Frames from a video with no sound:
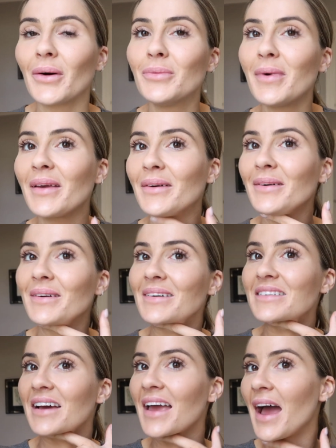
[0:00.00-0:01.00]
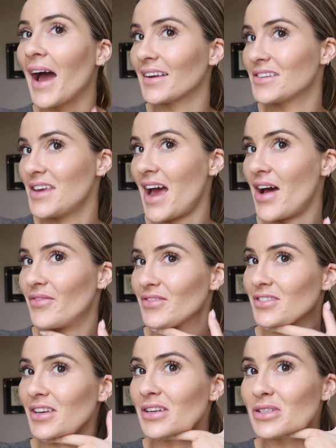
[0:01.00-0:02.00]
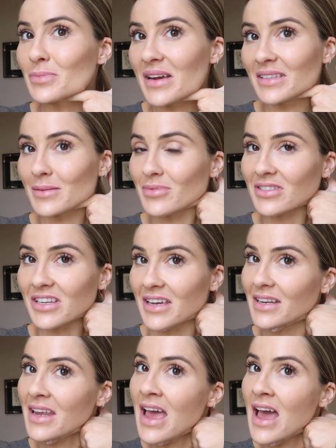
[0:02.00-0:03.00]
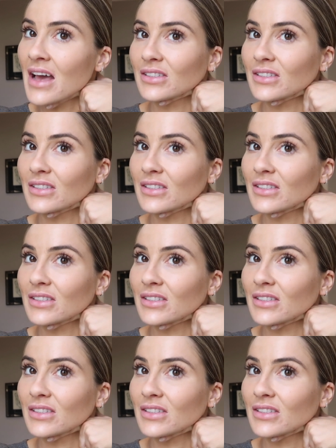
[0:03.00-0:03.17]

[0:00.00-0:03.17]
oh my god, I actually have such a big double chin.